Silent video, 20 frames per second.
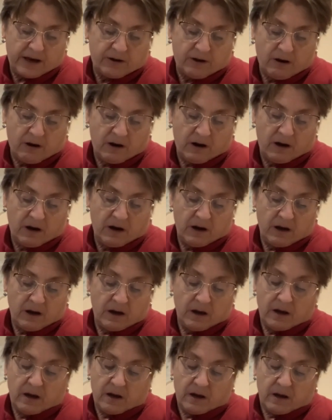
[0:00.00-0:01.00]
are
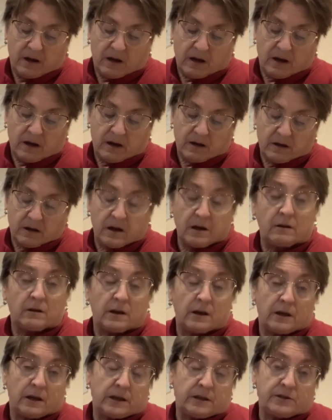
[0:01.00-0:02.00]

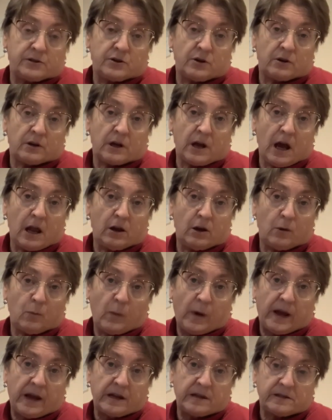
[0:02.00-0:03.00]
in certain
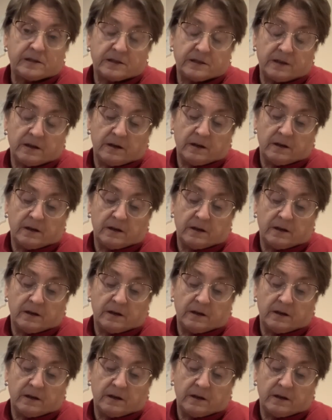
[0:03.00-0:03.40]
colorways.